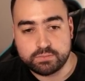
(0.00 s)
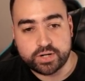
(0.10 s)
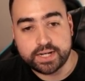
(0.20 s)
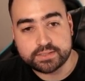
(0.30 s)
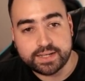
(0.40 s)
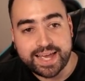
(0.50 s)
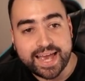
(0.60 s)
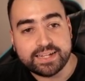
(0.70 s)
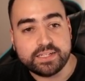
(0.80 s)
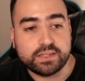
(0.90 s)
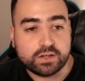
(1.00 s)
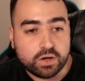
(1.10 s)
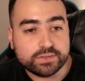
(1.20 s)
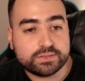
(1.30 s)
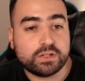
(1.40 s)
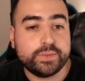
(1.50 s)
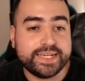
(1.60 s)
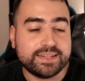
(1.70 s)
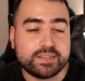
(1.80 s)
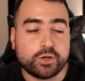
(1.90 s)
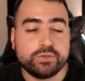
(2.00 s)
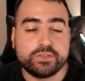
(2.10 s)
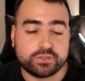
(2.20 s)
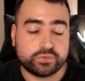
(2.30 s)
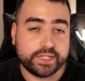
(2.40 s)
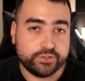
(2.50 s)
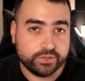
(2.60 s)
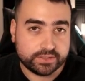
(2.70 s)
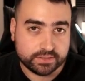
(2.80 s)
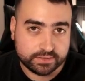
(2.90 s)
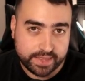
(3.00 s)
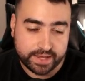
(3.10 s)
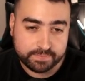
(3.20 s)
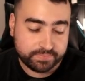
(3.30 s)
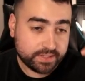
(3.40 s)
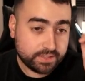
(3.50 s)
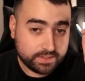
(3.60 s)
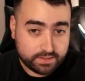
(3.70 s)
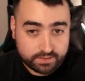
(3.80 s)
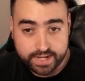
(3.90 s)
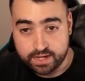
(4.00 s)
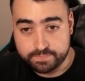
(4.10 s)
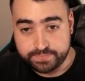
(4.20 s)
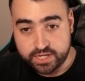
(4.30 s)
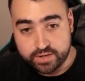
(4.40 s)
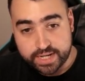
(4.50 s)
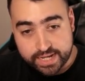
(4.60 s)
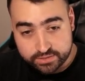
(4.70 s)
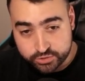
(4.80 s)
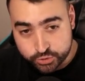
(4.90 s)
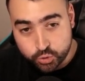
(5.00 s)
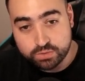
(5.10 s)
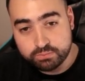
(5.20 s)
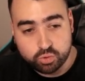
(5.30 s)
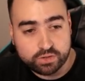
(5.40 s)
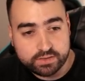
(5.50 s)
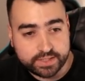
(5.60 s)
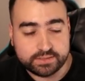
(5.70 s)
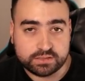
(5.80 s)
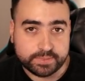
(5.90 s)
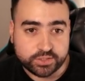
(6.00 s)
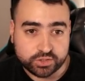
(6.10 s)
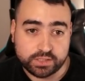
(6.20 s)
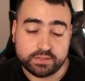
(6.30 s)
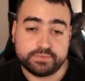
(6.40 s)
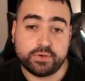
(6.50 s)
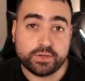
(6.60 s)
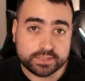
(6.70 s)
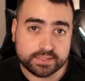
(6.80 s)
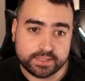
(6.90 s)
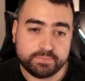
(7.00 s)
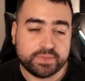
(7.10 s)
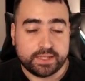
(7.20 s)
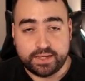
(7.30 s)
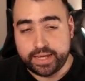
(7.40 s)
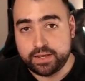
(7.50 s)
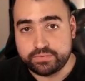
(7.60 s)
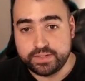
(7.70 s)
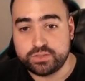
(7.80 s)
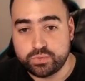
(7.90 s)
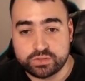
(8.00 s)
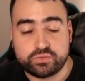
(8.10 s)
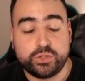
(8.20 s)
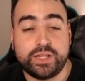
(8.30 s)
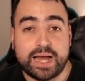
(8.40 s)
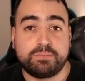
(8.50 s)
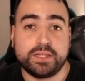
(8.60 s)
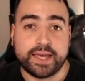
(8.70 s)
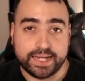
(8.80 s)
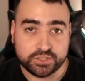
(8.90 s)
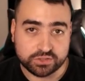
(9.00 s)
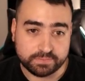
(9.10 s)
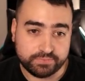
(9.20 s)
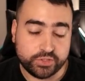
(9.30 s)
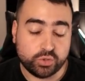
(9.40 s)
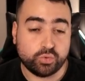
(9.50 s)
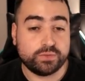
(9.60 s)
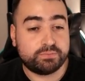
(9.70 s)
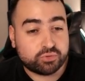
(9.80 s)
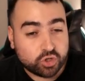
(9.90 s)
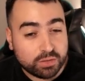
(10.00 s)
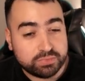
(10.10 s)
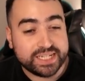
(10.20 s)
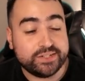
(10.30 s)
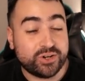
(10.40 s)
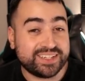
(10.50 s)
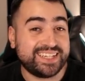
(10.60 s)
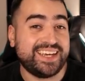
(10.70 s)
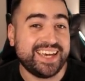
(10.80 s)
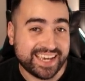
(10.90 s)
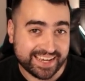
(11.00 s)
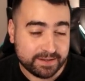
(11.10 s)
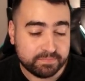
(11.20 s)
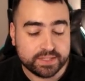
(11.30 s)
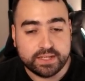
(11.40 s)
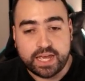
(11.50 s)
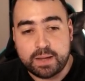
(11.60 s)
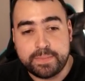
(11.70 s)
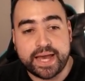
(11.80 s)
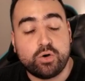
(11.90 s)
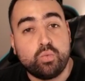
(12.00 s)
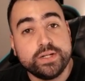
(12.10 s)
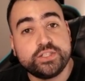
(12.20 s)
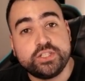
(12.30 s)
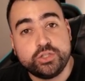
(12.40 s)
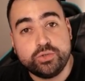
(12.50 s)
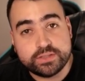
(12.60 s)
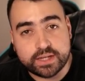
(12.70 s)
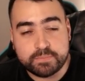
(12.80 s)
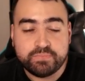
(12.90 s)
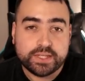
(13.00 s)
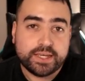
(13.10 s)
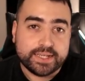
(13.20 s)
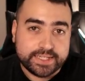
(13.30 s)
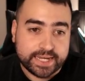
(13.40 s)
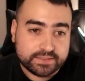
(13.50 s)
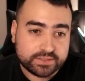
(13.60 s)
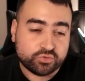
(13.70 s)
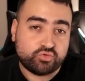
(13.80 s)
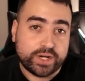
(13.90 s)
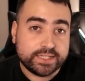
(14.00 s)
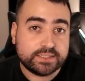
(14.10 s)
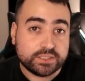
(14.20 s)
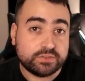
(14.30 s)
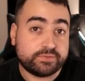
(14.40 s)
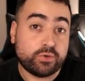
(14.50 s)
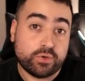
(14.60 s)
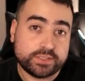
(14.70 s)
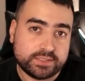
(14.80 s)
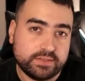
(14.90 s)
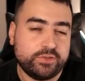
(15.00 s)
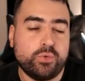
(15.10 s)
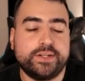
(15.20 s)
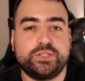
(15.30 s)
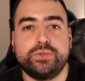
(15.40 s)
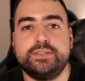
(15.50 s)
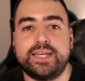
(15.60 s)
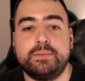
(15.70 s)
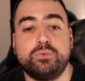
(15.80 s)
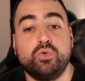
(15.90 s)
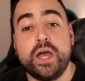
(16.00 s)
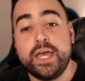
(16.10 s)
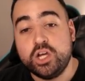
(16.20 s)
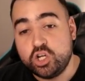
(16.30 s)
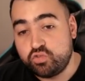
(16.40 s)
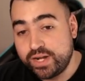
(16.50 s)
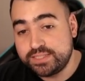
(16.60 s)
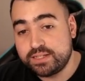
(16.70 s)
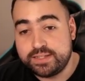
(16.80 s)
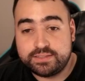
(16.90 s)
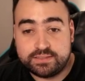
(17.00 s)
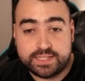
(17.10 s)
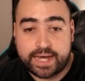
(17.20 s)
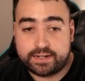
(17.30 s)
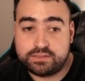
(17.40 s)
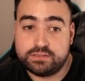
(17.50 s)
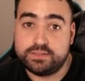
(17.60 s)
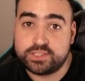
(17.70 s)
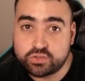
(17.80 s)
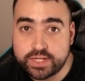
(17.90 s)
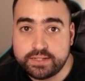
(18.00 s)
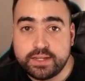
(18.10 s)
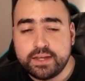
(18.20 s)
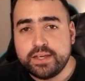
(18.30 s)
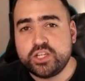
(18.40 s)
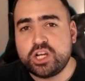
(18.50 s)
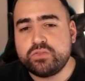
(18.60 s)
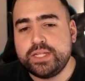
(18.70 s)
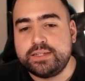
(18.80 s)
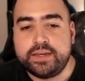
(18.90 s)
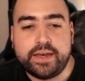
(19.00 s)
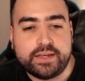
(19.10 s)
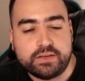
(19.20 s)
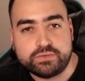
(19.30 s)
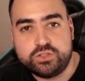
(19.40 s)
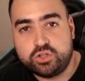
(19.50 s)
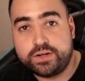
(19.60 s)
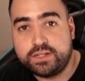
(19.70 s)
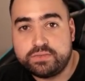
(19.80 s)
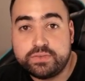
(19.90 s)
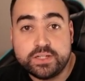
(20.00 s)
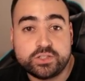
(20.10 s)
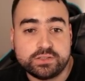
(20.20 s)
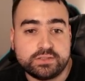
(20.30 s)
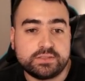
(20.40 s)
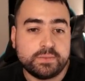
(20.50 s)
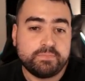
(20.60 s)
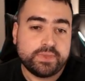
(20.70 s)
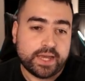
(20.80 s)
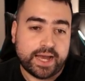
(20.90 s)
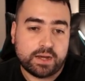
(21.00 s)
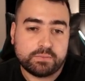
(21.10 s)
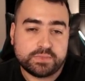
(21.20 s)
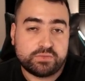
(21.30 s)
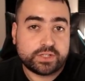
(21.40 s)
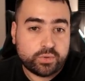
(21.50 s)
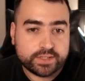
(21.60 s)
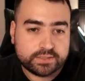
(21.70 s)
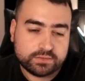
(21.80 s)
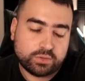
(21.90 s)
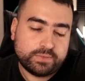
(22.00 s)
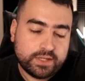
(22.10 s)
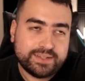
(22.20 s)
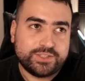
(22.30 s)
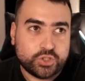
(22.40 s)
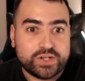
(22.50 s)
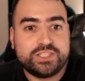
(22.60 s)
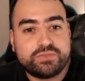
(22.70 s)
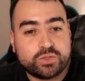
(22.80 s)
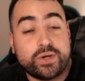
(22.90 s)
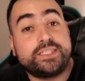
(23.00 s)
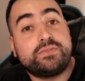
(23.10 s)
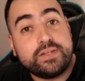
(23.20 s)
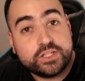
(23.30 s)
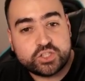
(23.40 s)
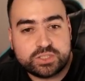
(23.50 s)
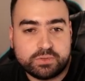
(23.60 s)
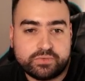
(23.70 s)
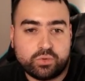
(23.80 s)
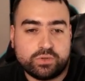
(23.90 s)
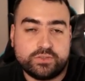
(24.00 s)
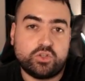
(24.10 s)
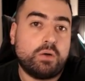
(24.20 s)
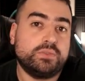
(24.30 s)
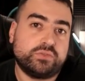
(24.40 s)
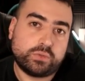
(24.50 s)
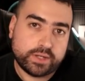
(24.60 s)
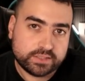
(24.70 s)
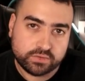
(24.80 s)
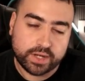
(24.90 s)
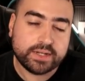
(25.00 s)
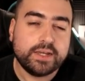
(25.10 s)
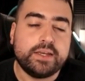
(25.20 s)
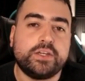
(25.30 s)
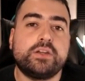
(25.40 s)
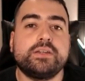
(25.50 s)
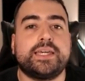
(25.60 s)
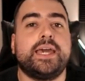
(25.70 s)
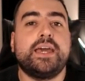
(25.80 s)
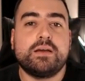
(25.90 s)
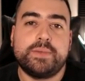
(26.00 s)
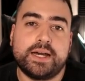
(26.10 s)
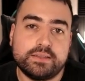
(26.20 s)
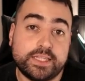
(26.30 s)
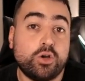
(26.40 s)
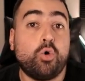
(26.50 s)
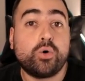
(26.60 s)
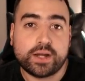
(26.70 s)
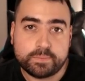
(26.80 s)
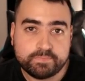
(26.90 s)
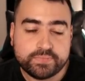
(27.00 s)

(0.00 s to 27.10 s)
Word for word: in the browser and in the console we get those three users there. Now, there are uh, two important things to mention. Firstly, if this was a real application, you would probably not care about which user gets rendered first. If you were to, example, render this data to the screen, you don't really care if Johnny finishes um, the request or Johnny's request finishes before Dom's request, right? You don't care about the order,